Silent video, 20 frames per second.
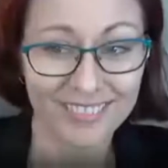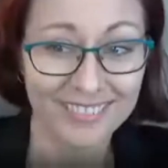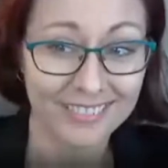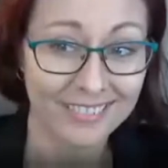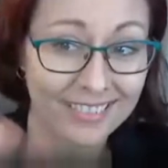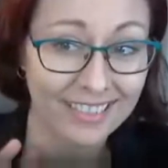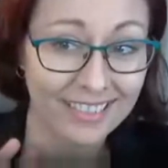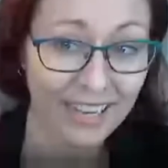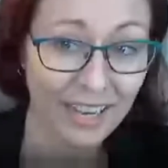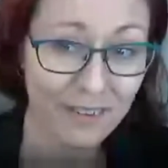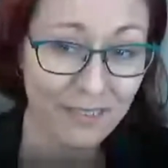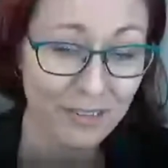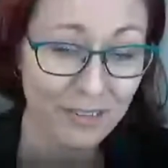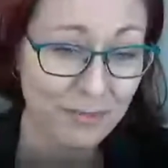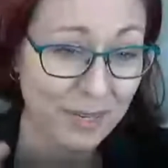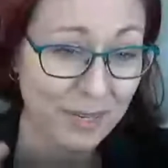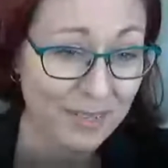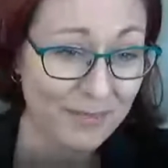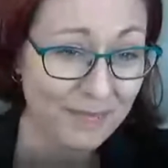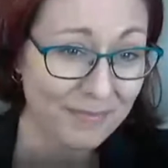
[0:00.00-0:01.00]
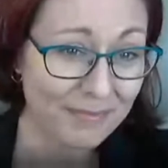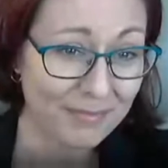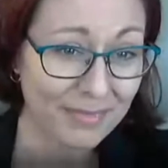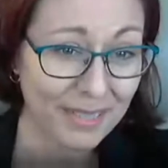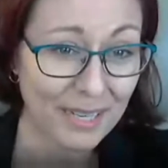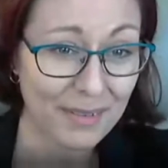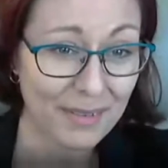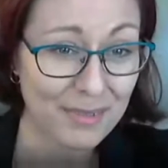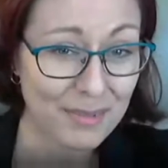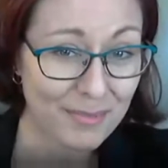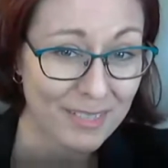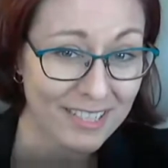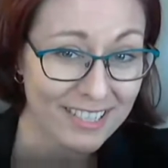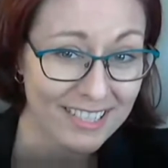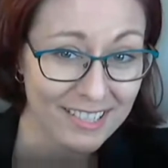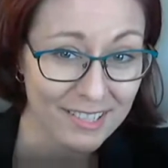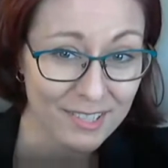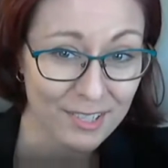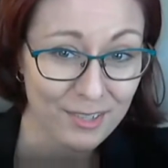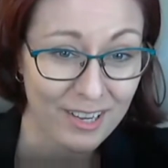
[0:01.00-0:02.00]
Hi, everyone. My name is
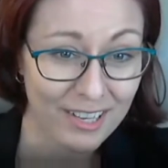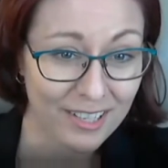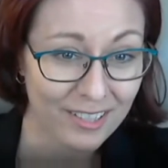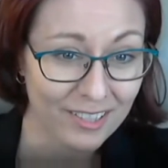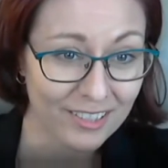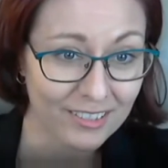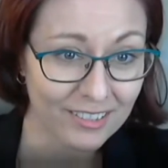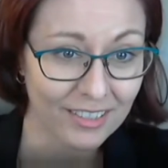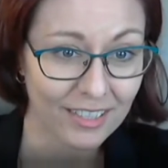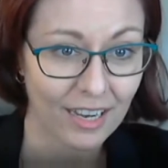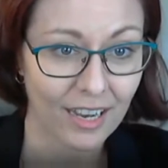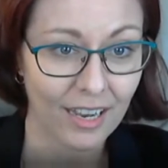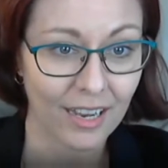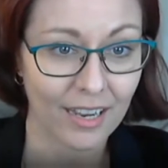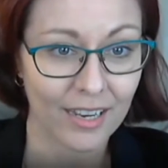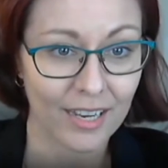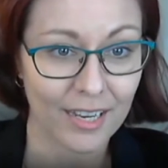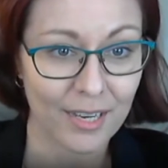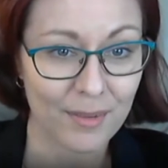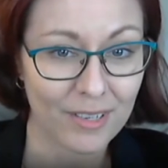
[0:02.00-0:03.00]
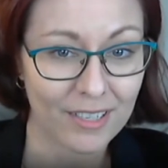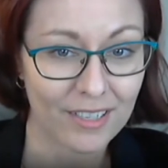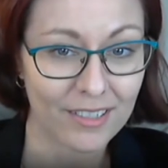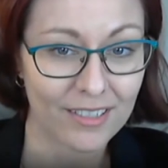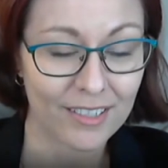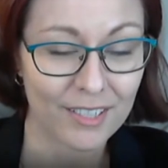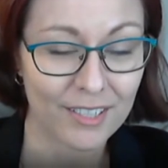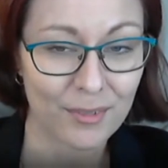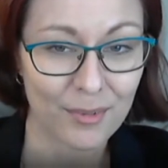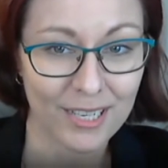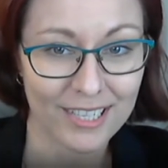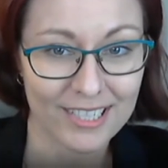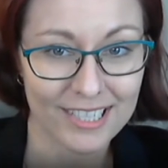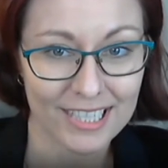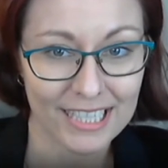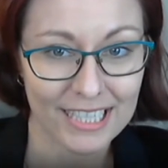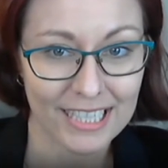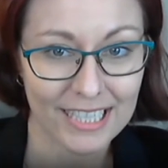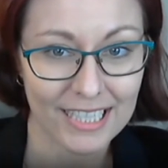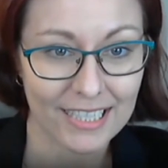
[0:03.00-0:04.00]
Melissa Strader. I'm a UX
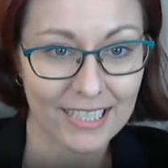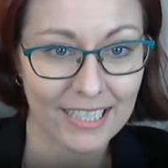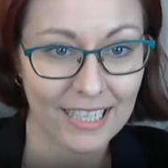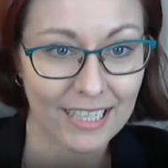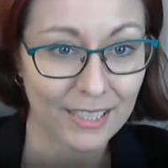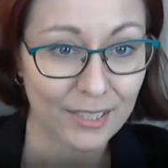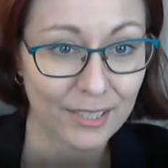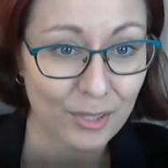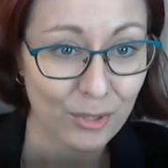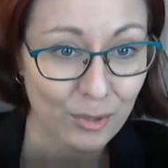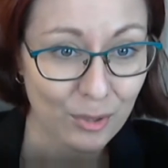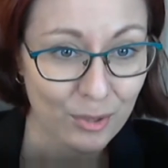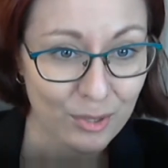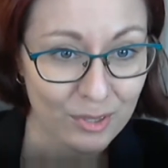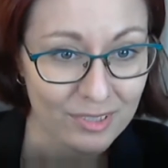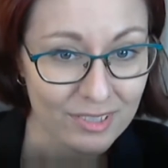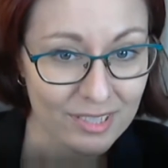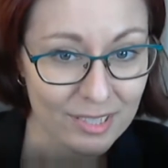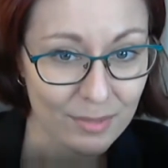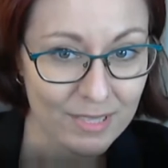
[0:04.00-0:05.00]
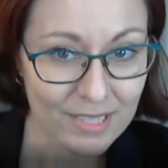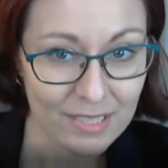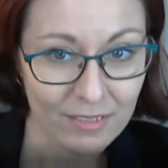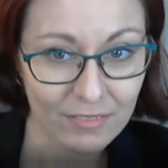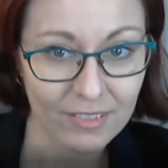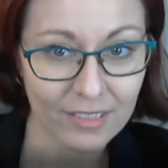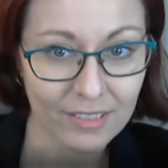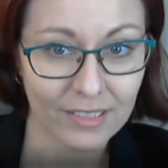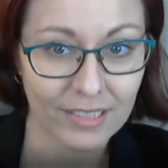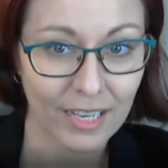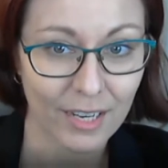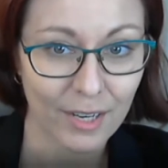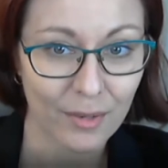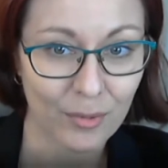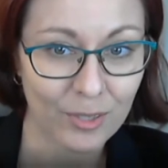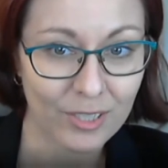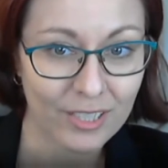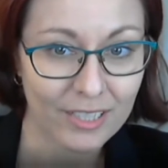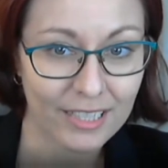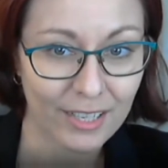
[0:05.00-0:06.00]
lead in Google. Specifically, I
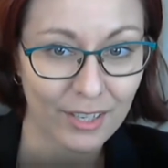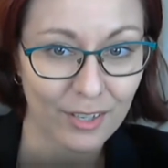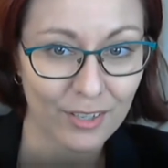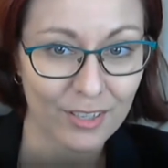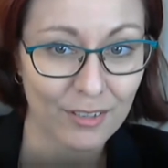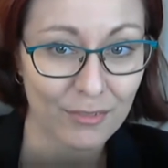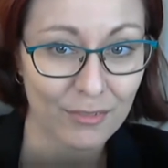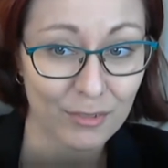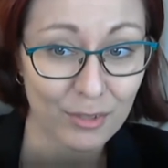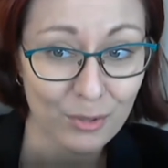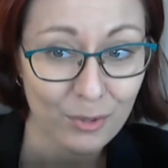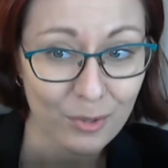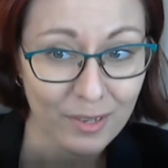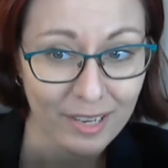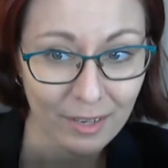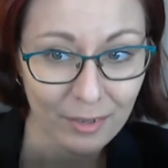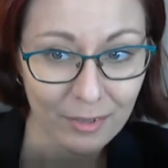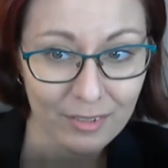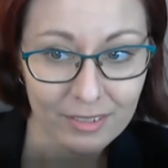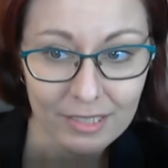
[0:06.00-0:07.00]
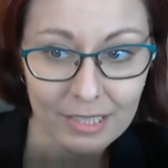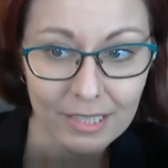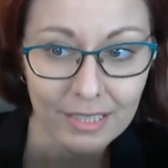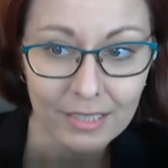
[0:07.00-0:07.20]
work in the area of Google Health.